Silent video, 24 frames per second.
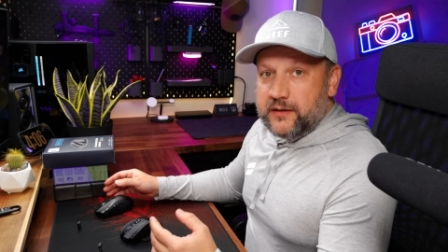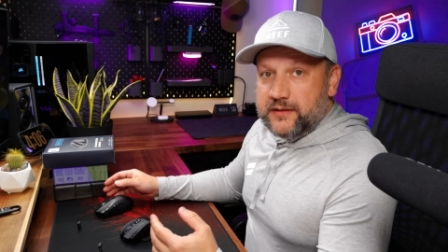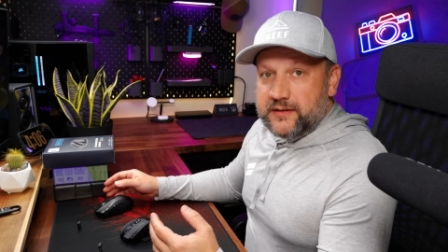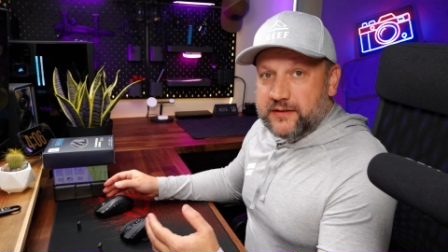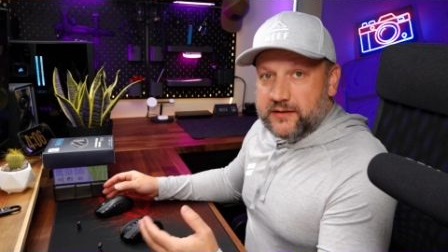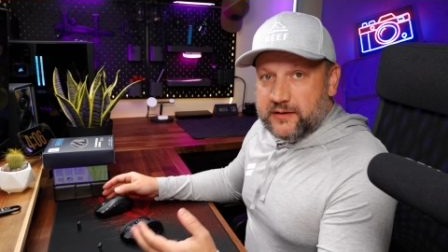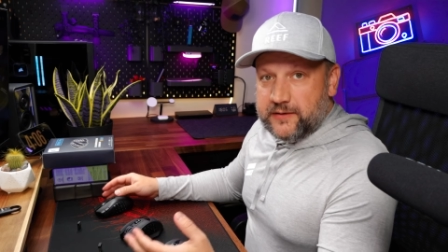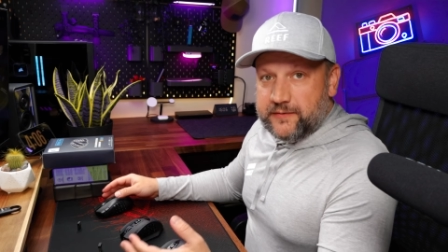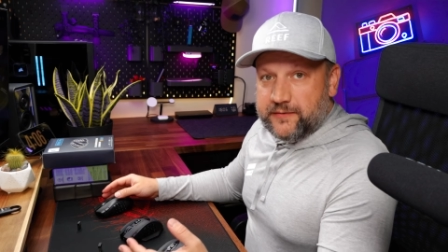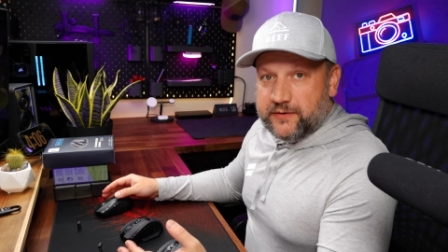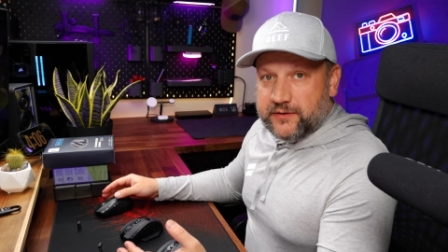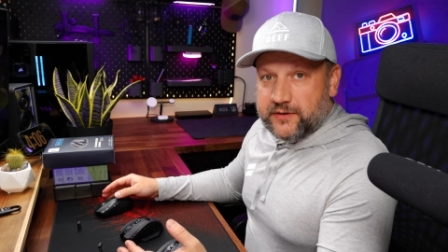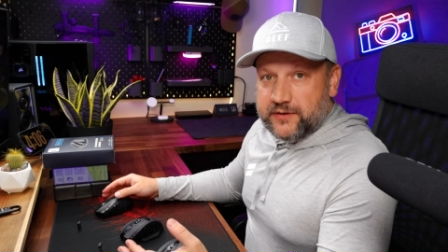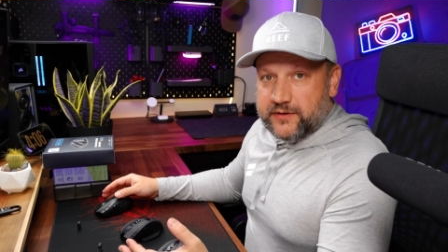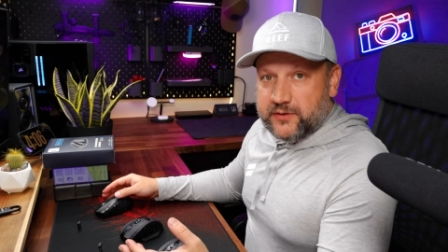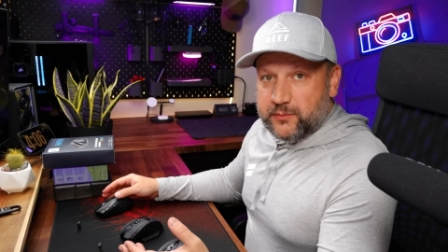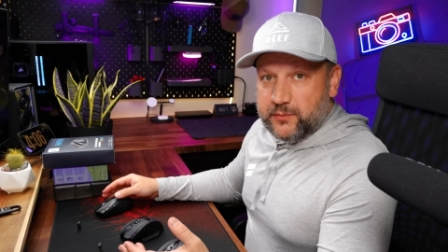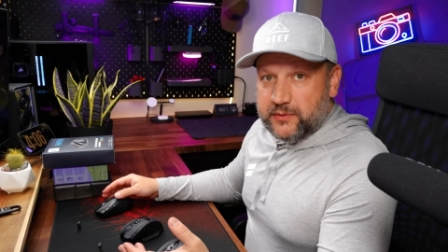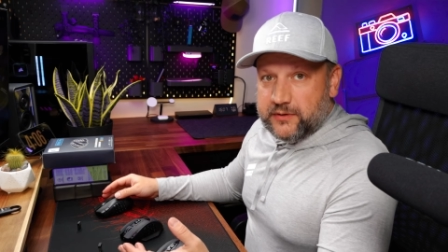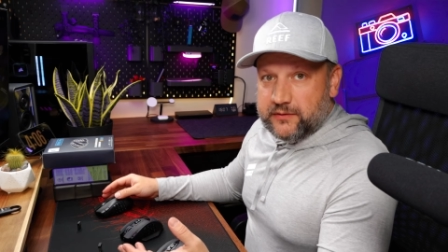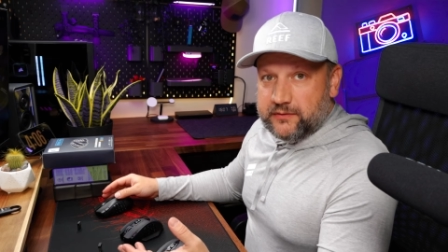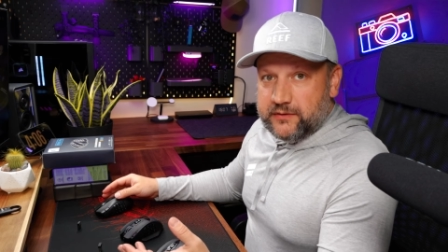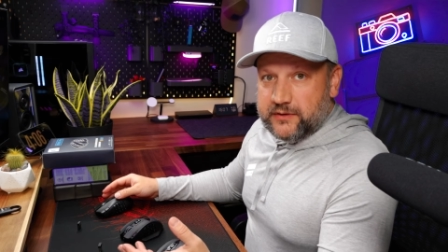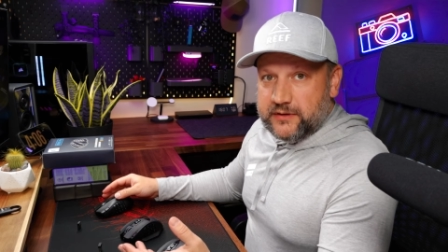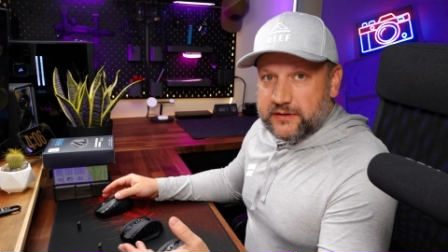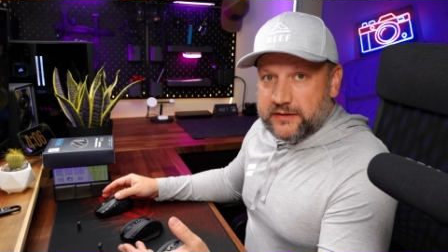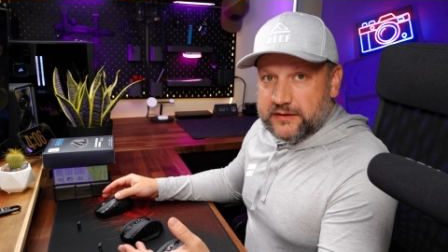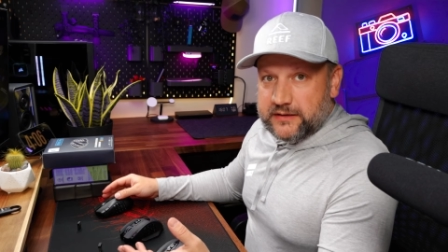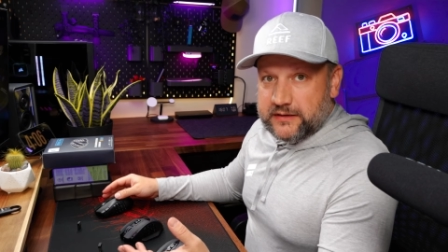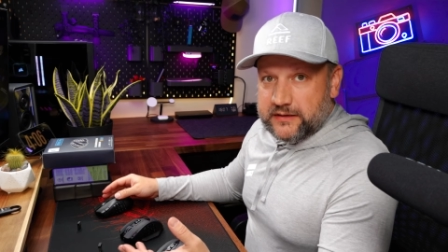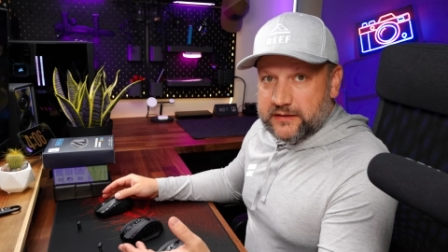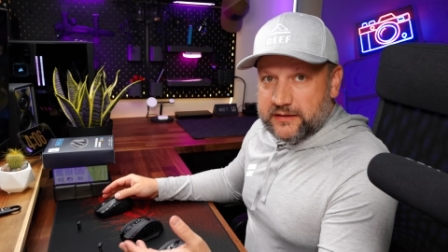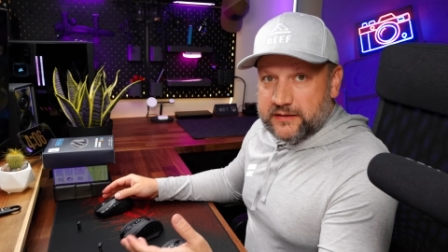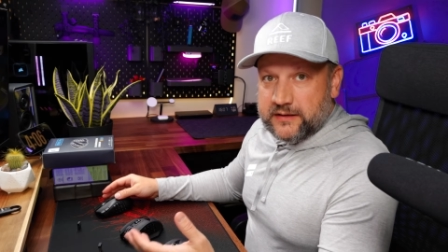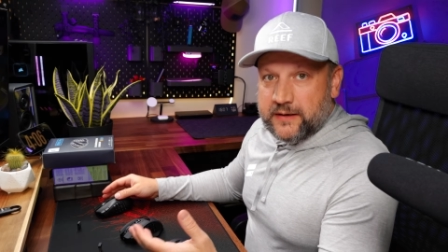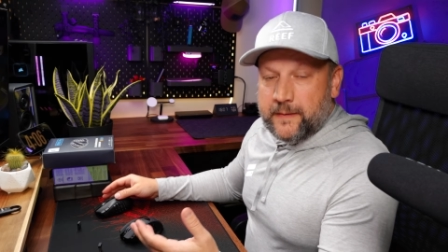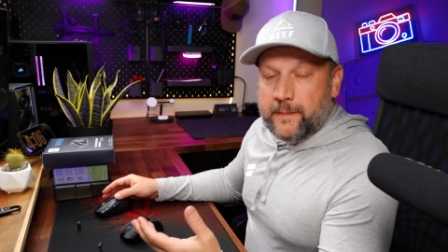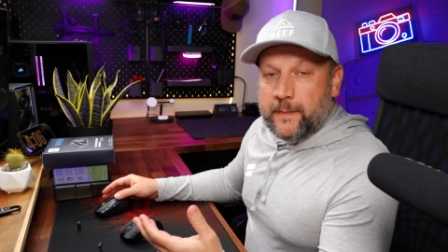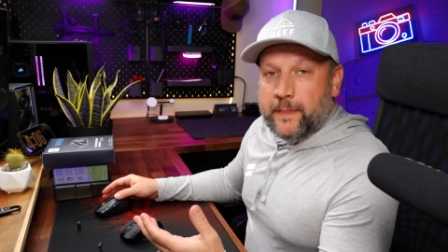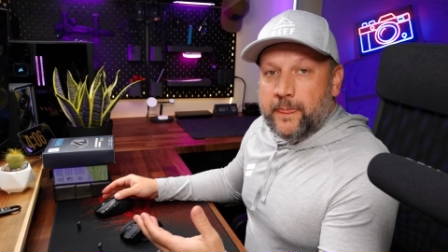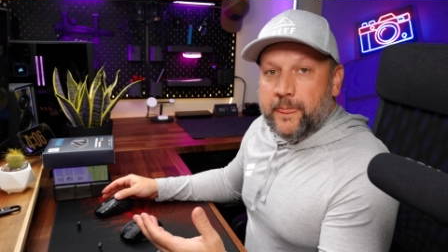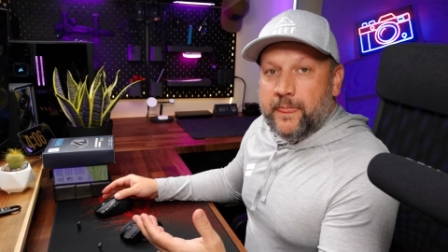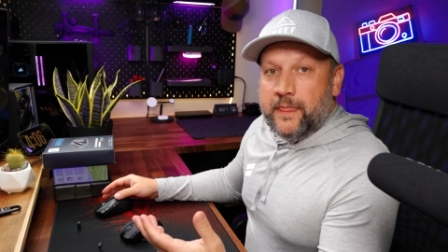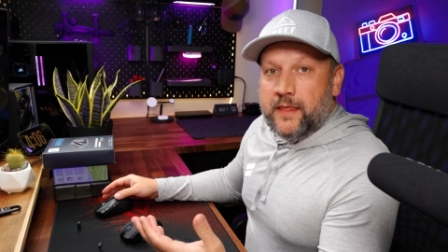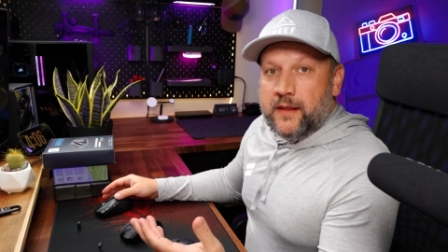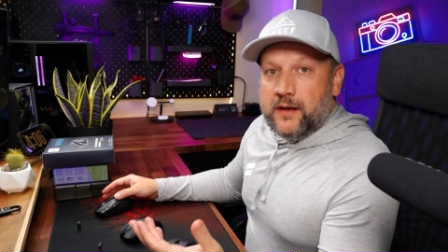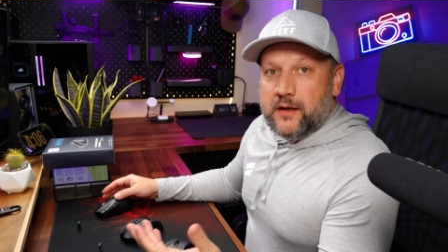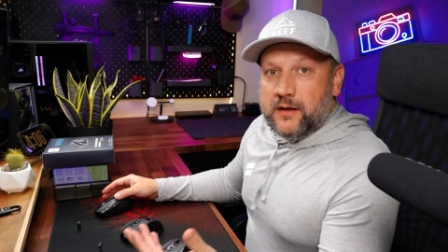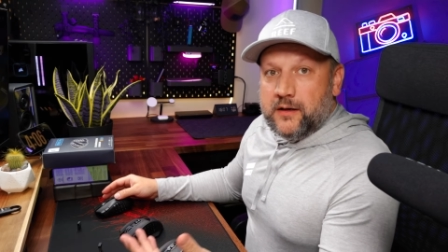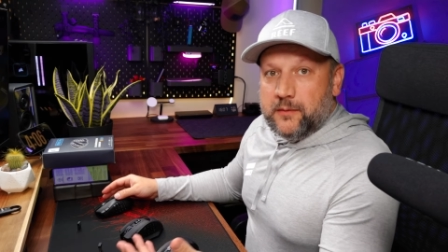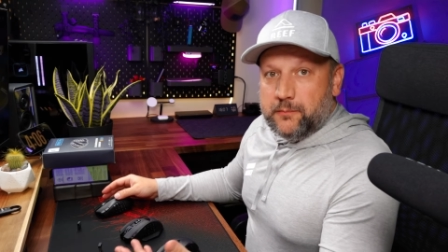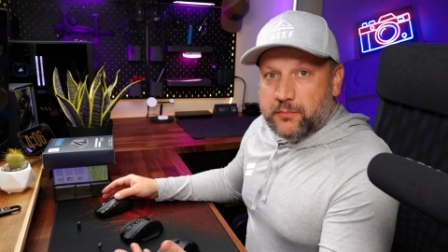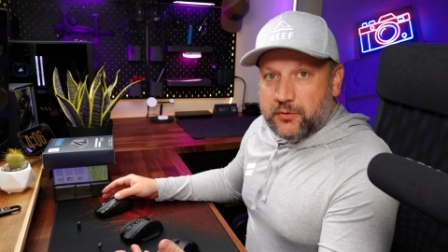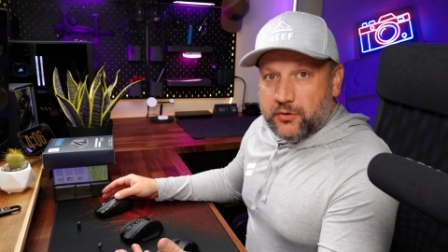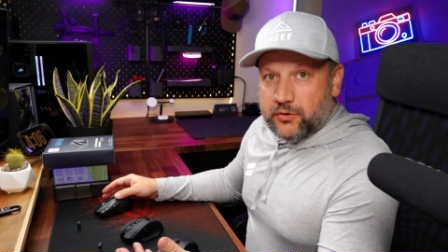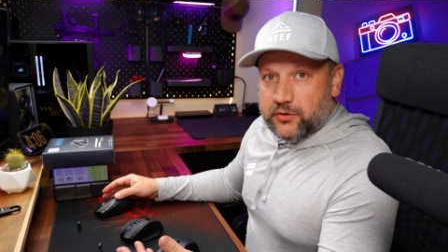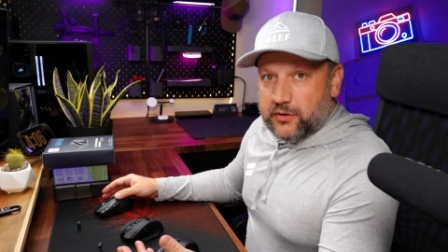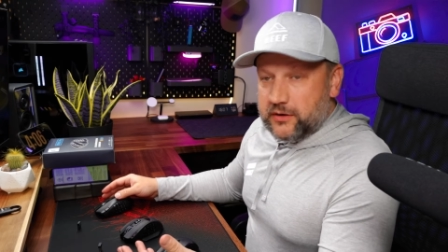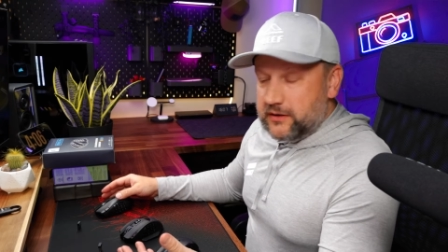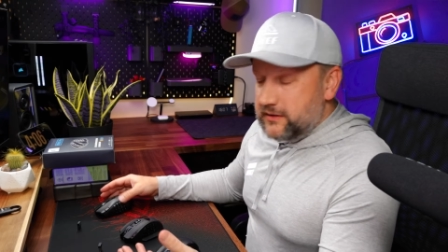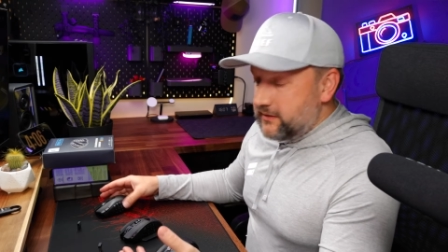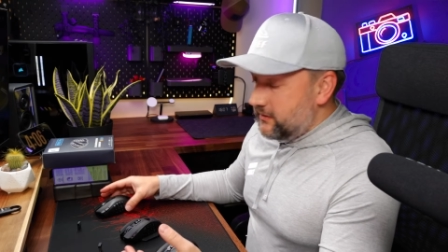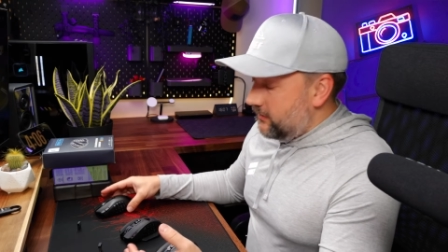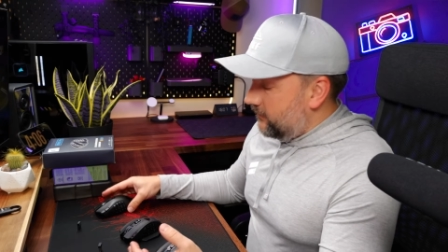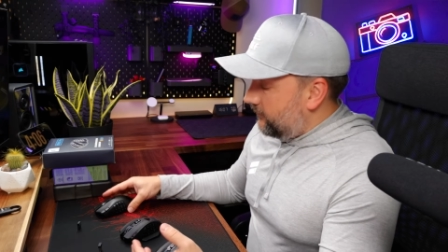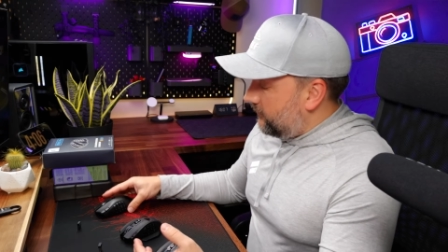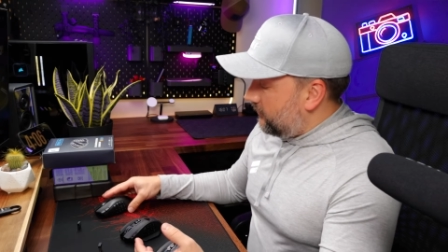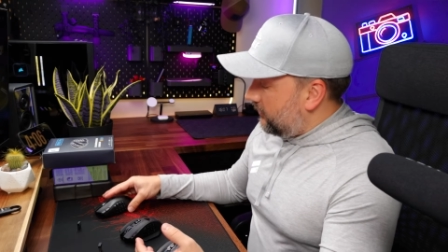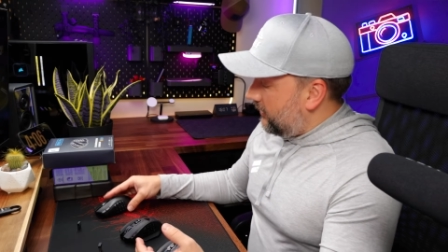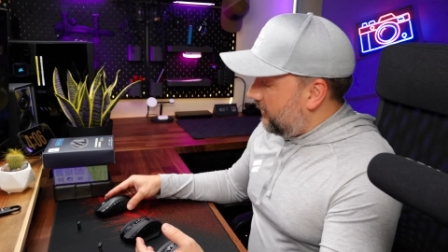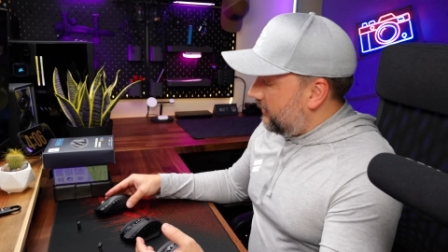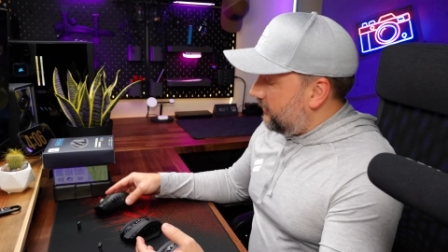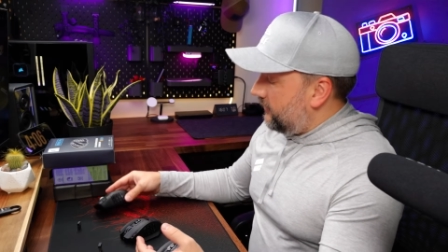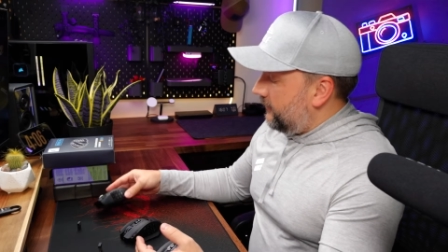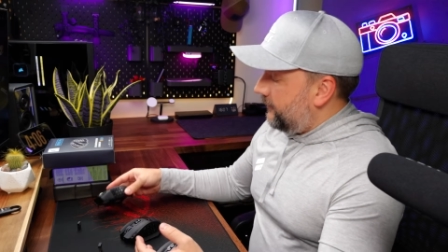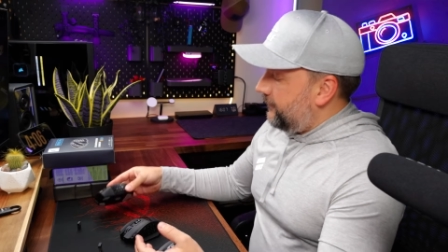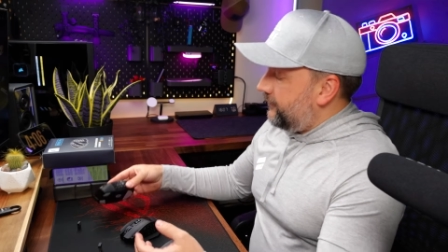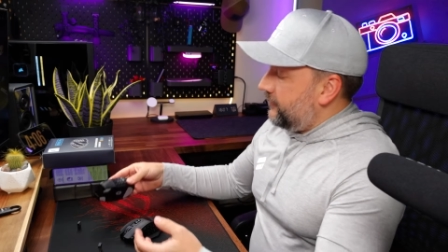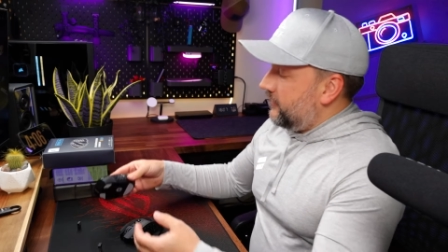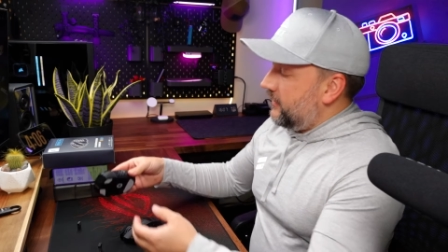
the difference between these products, right?